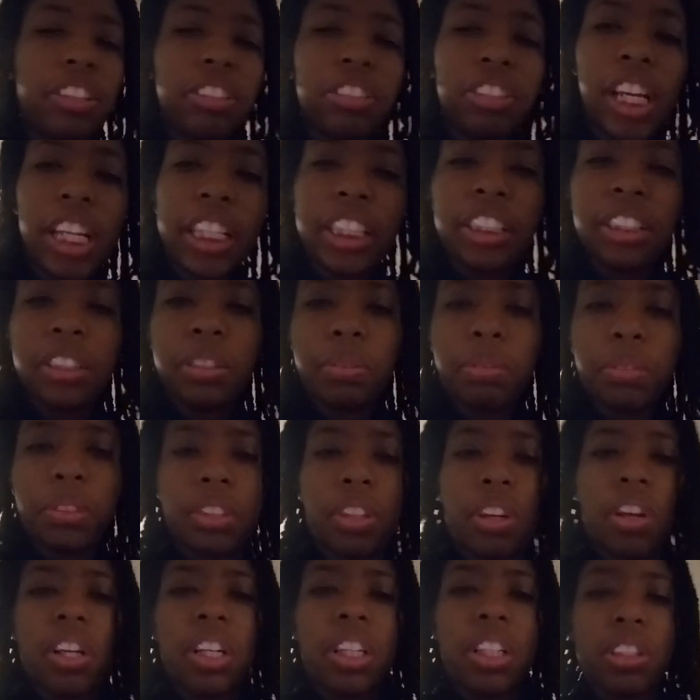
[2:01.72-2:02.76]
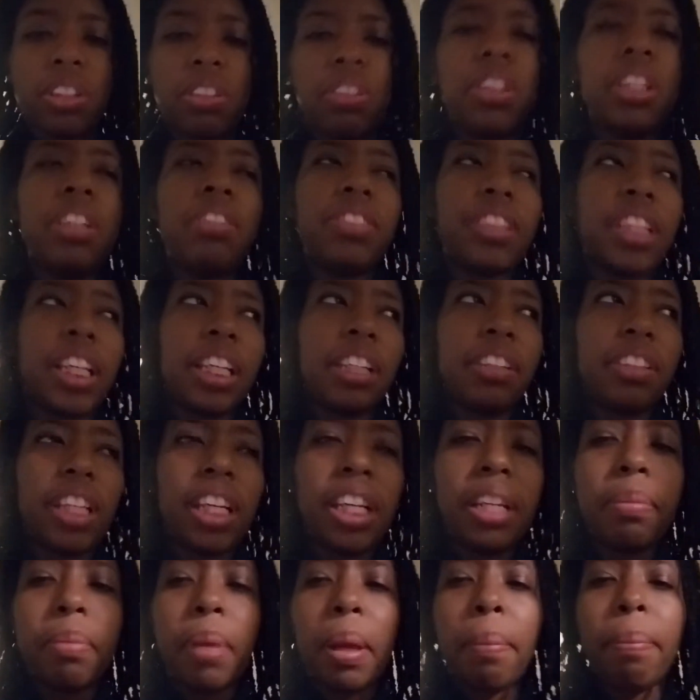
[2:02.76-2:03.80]
contractions was hardcore. It was like
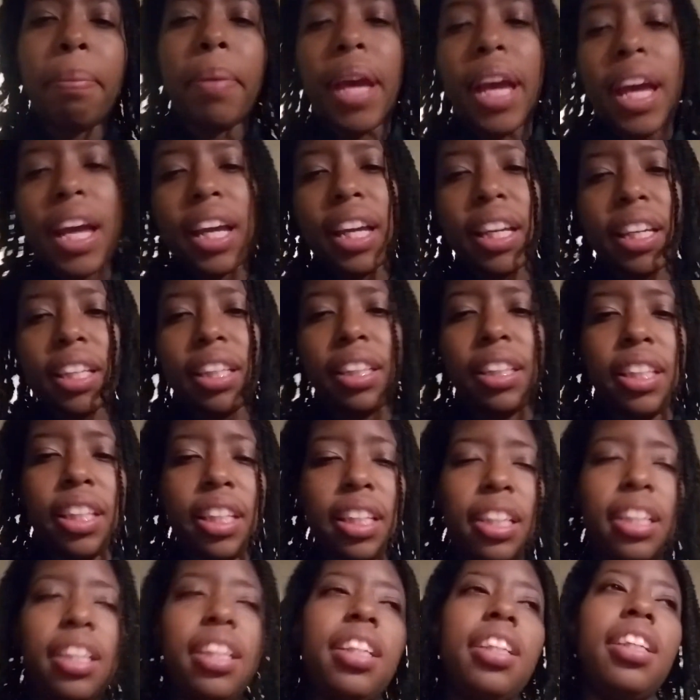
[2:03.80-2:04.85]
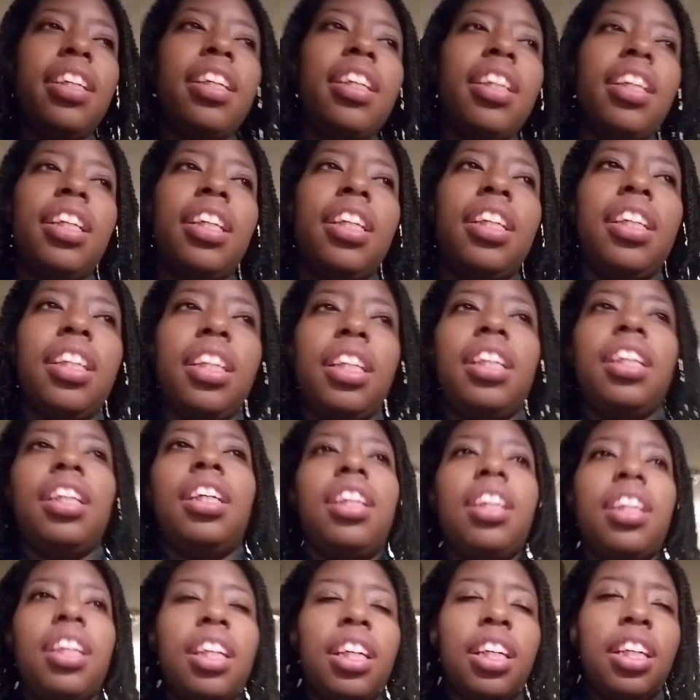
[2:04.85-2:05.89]
hitting my back, and then
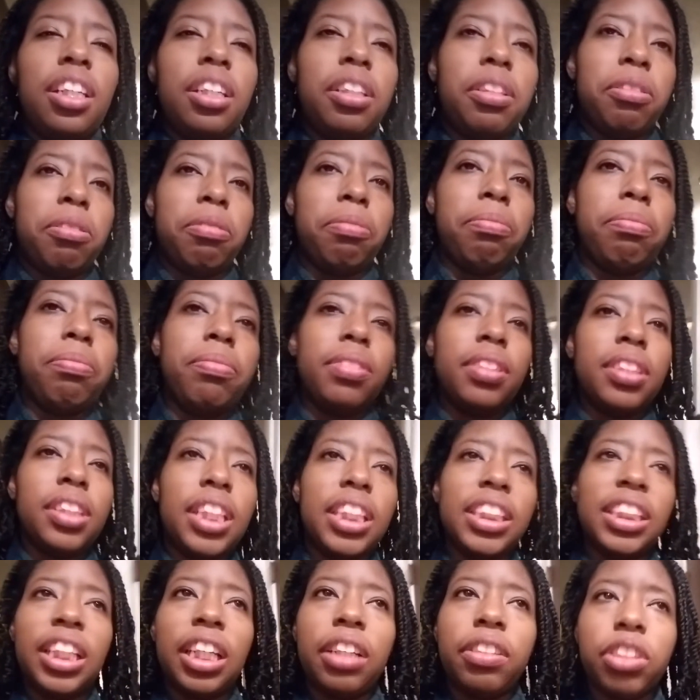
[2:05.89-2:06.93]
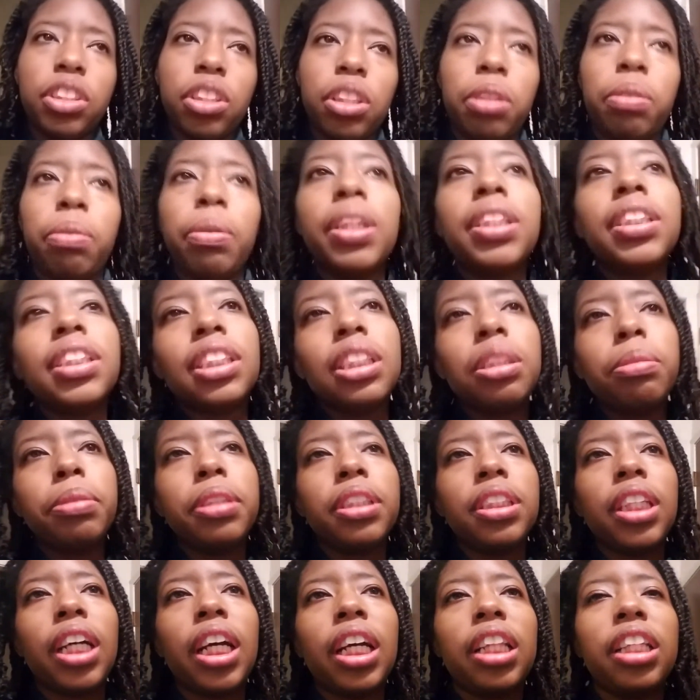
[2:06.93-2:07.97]
um, they said I was only one
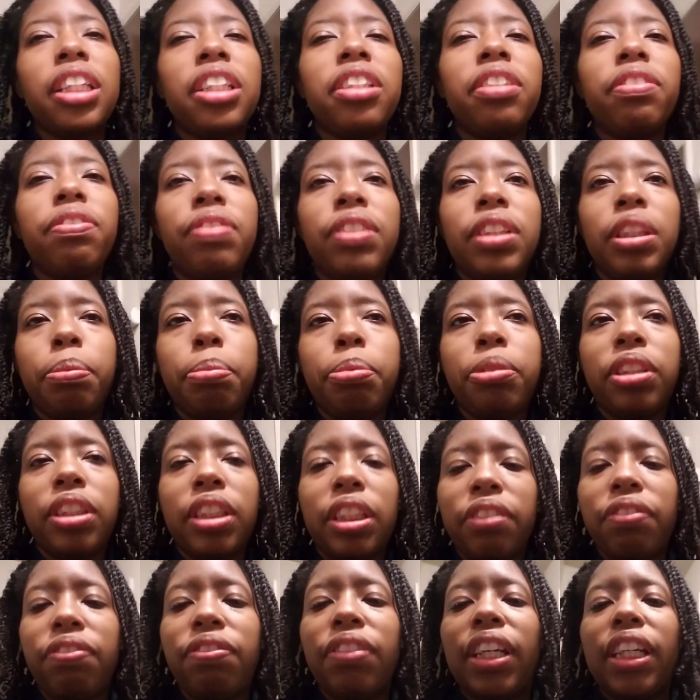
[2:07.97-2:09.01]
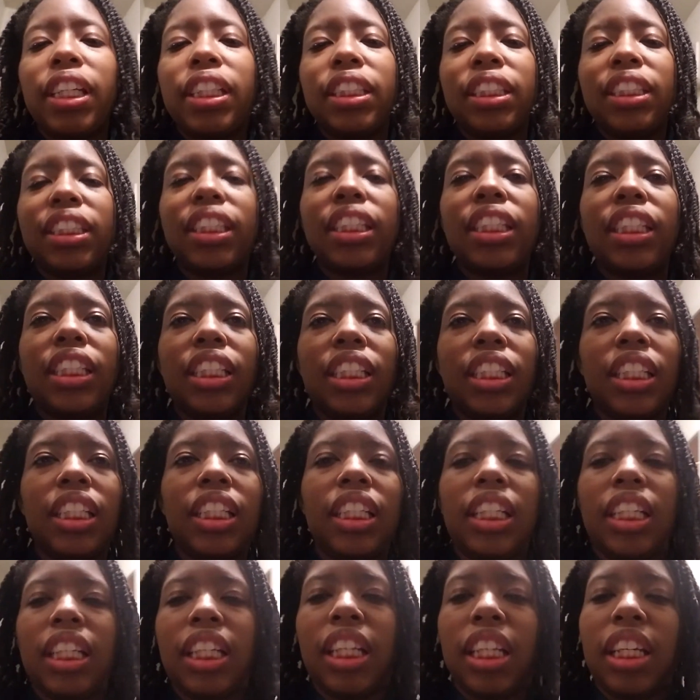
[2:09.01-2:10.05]
centimeter dilated, 50% effaced.
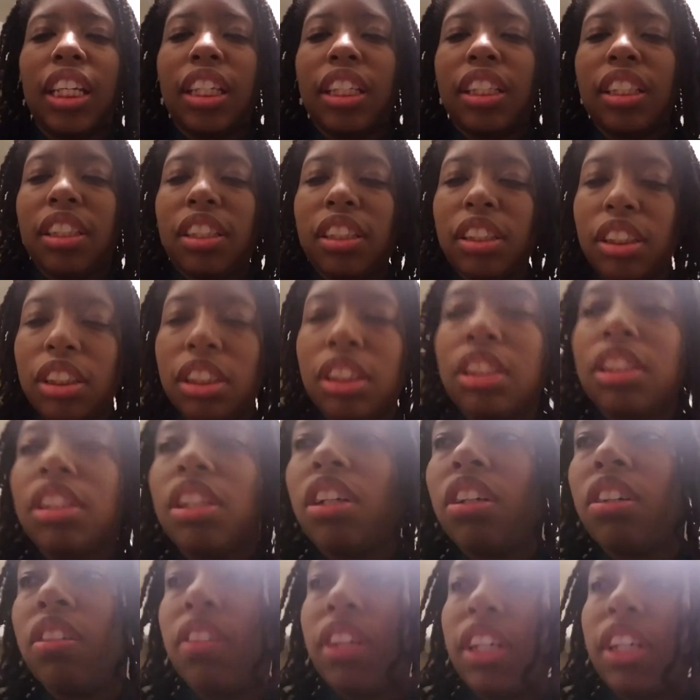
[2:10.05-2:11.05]
So,